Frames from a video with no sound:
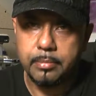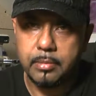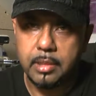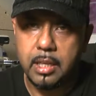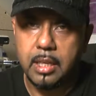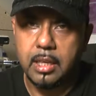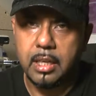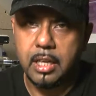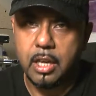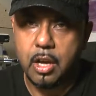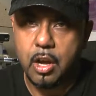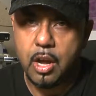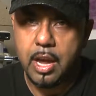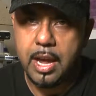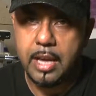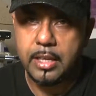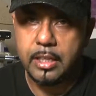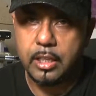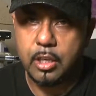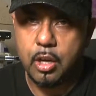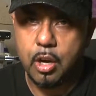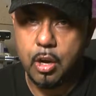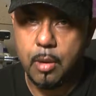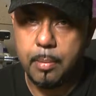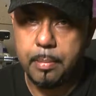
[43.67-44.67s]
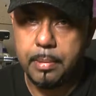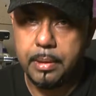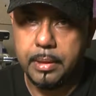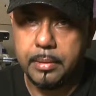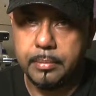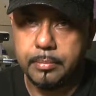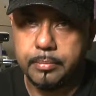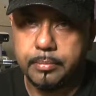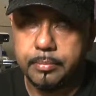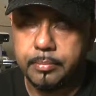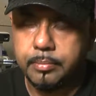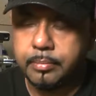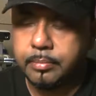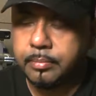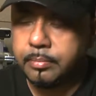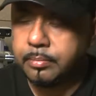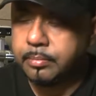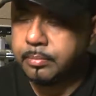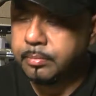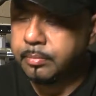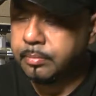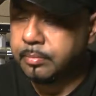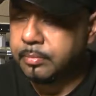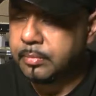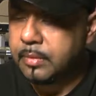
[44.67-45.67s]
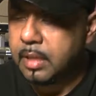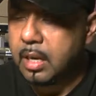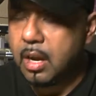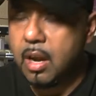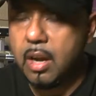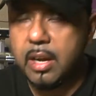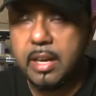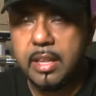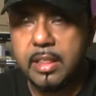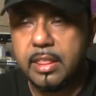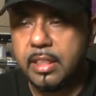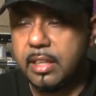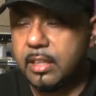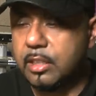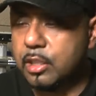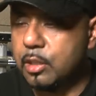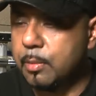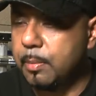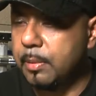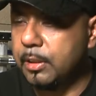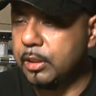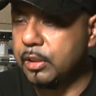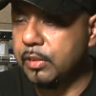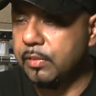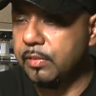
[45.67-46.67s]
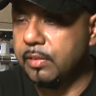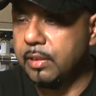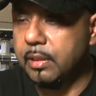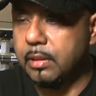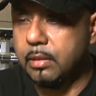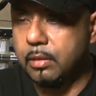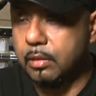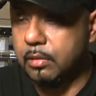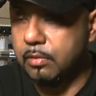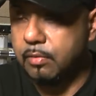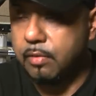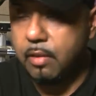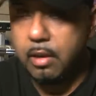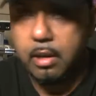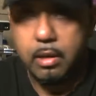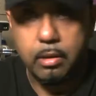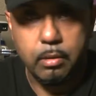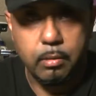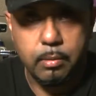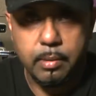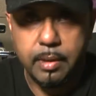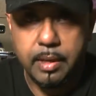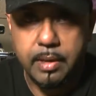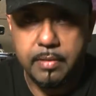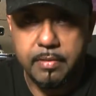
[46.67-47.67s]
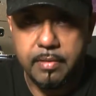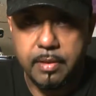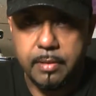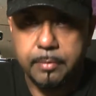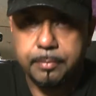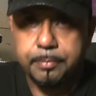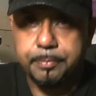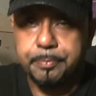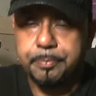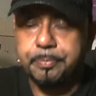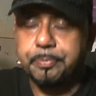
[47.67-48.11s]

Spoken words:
Luckily I had carpet. I didn't think too much of it, it looked fine or whatever.